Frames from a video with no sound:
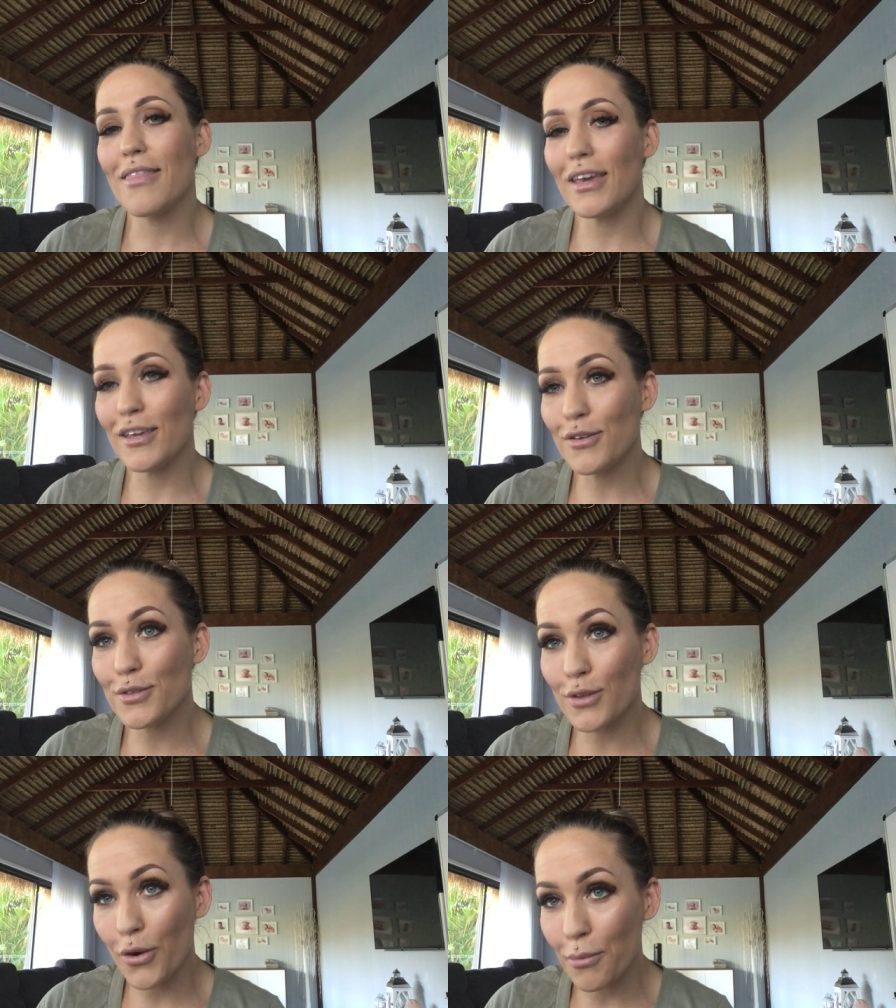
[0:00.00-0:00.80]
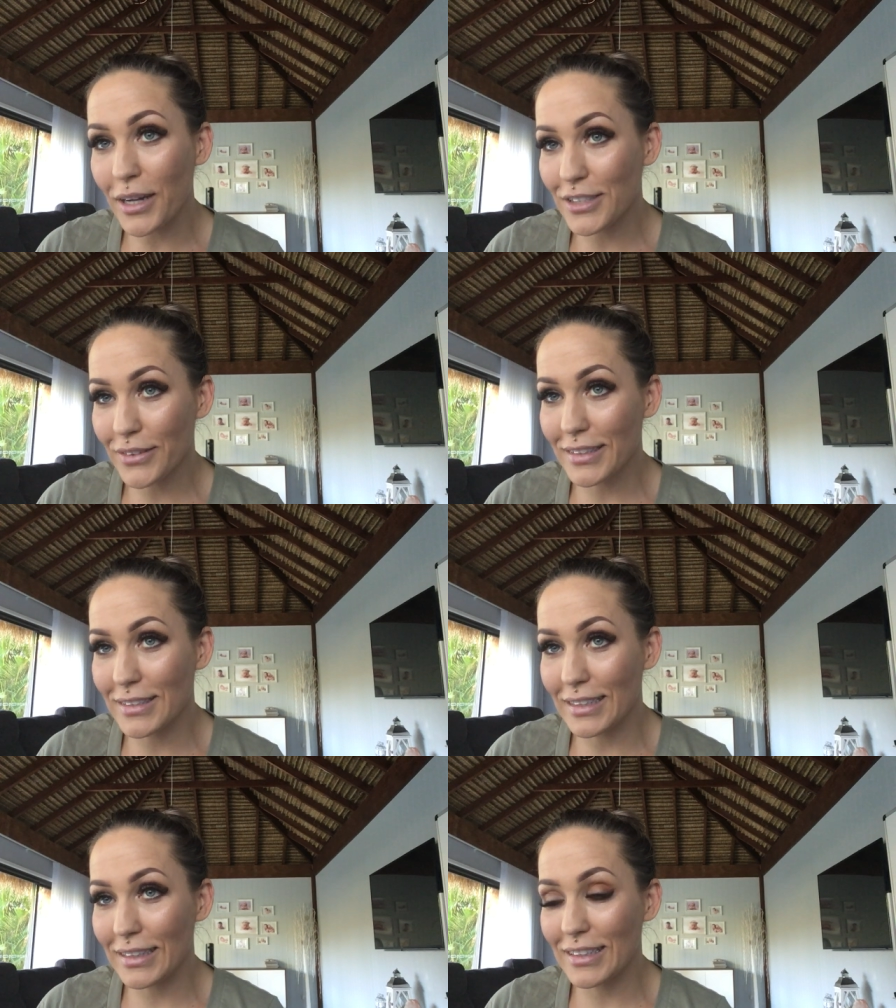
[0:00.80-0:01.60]
Thank you so much for
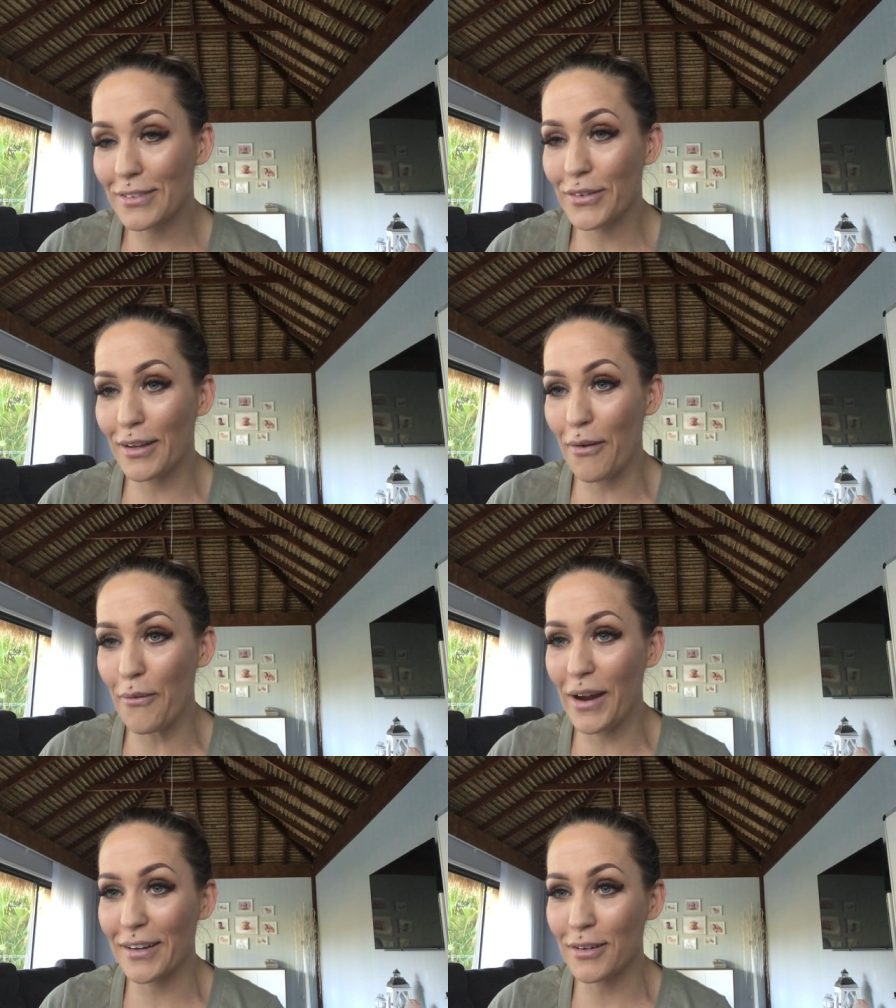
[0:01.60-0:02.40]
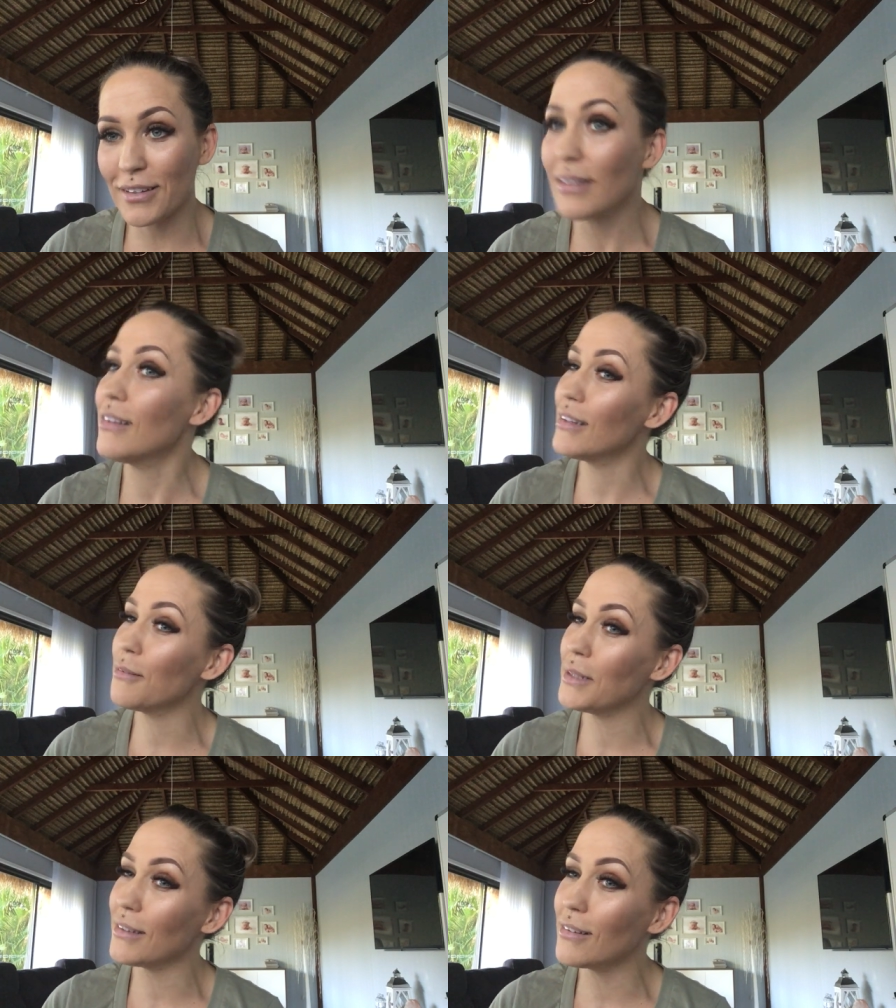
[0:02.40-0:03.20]
listening. This video went on a
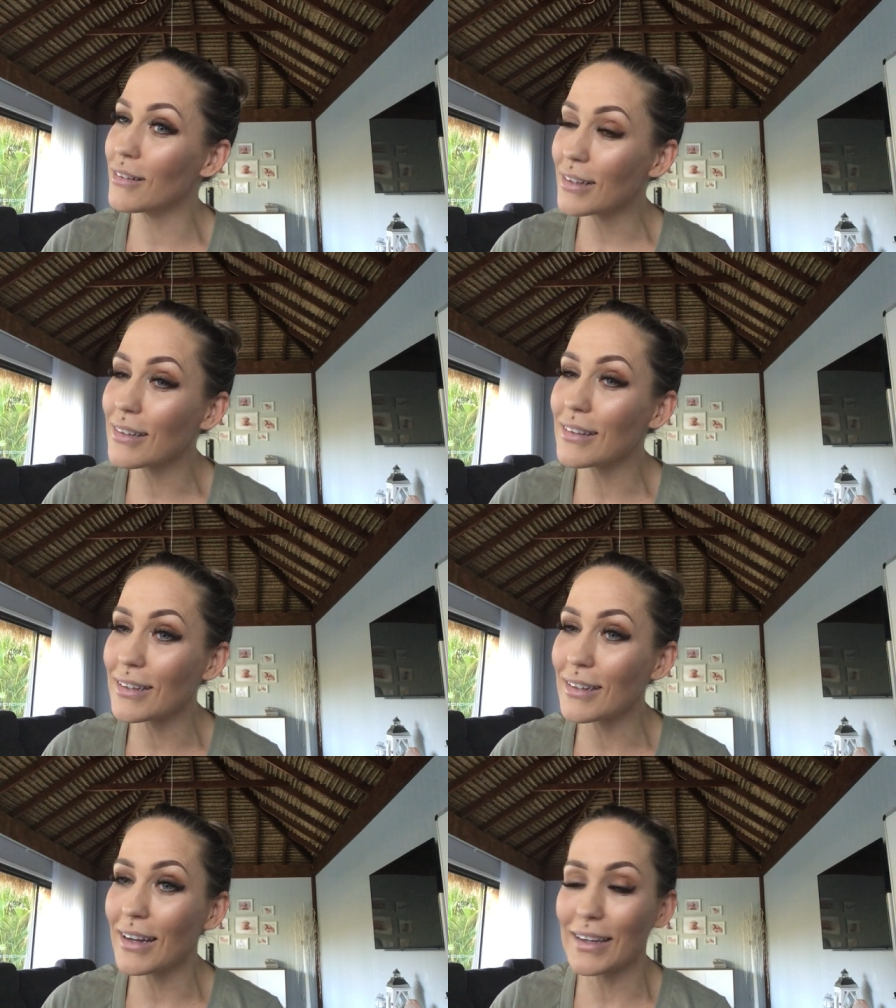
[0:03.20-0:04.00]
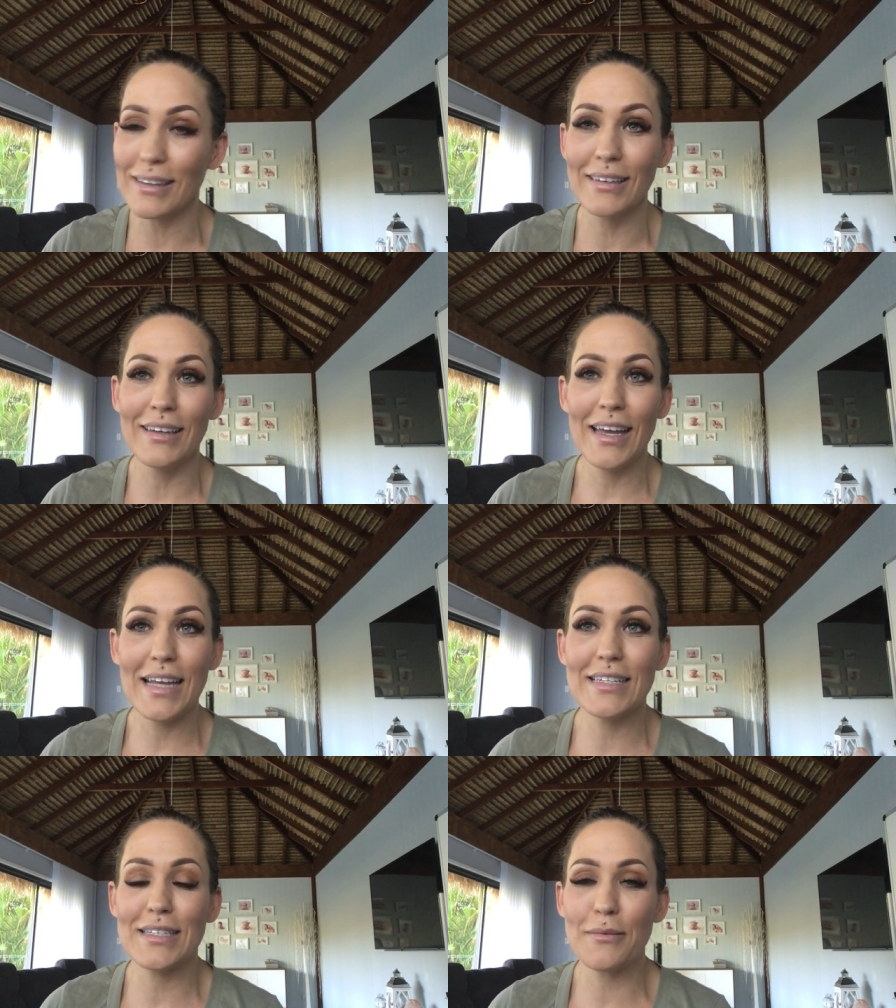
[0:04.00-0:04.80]
little bit longer than I
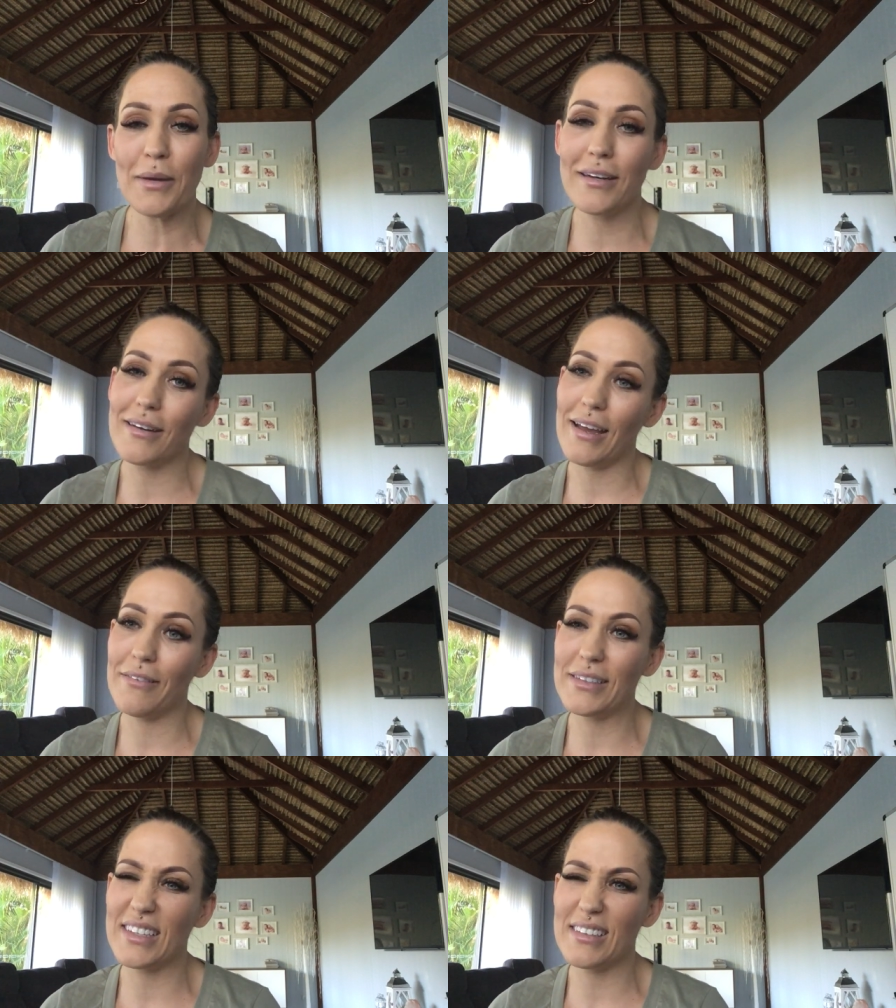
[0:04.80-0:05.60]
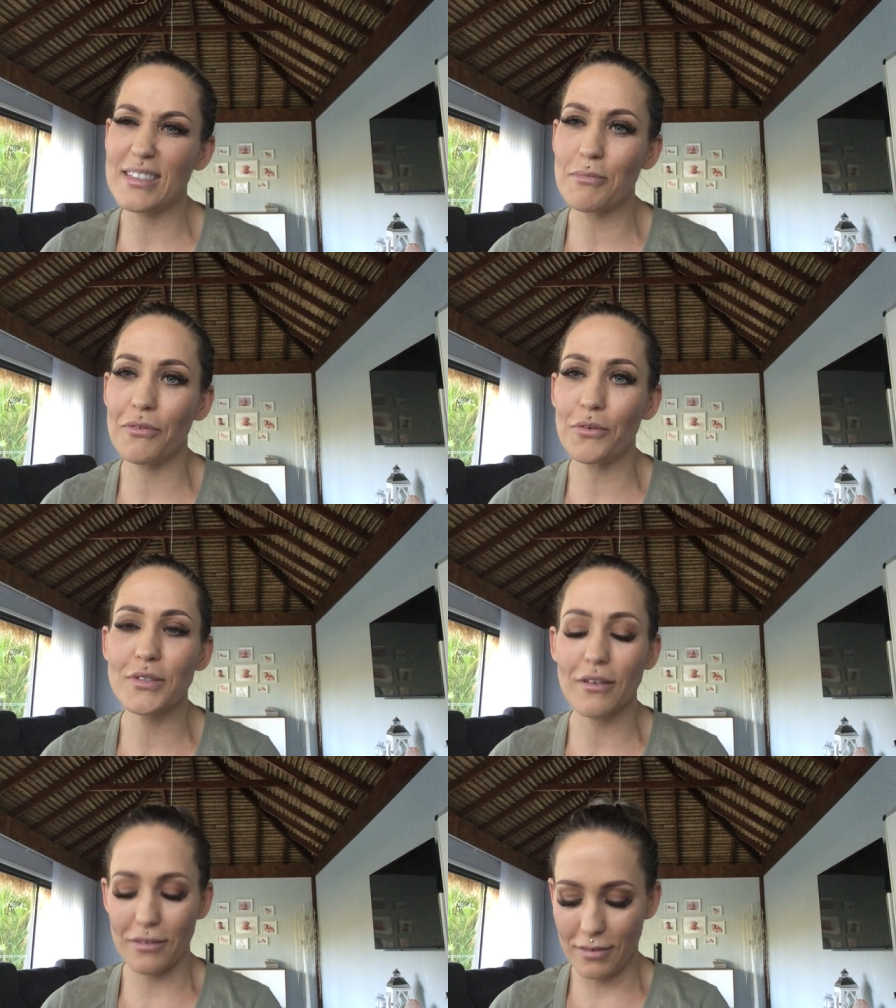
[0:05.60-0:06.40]
anticipated. I haven't done this before,
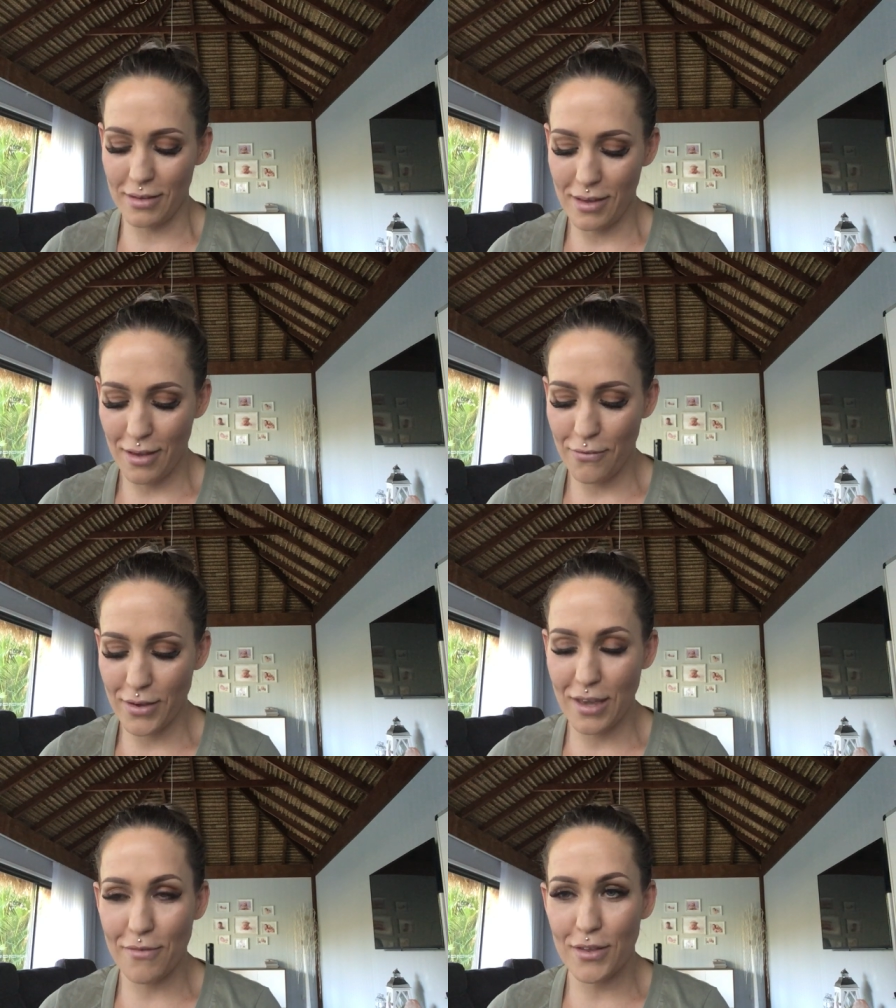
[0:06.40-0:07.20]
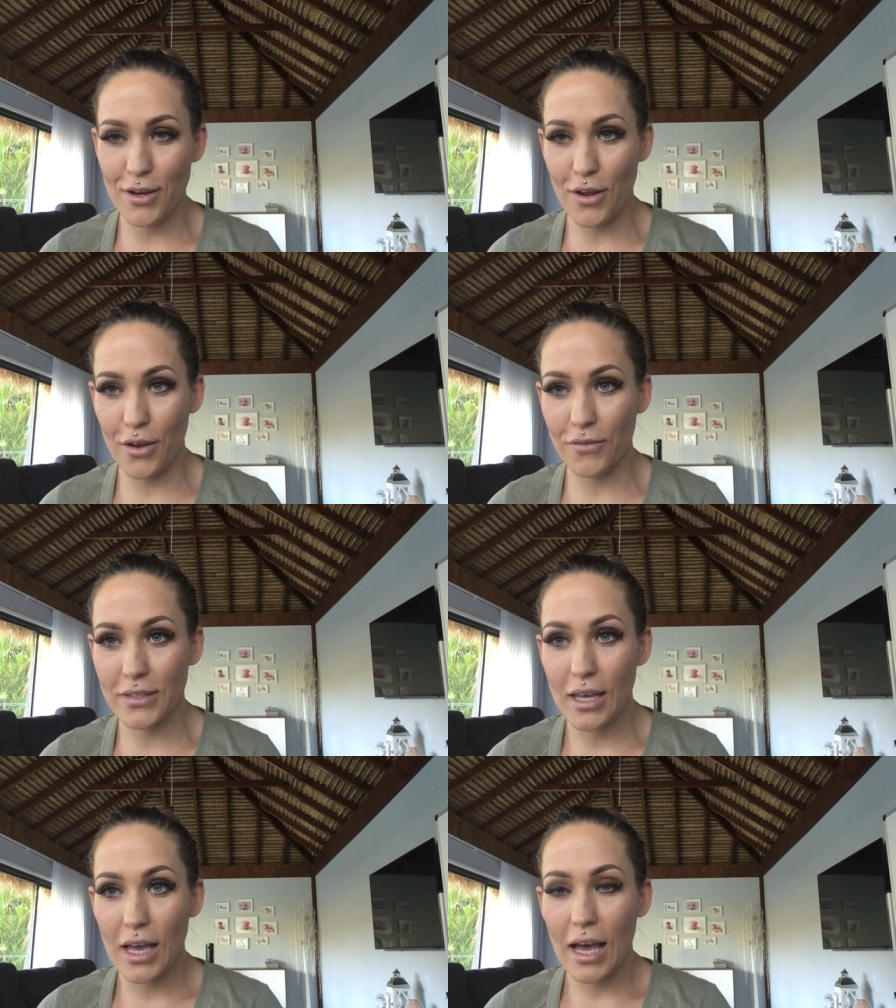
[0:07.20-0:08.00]
so forgive the nerves.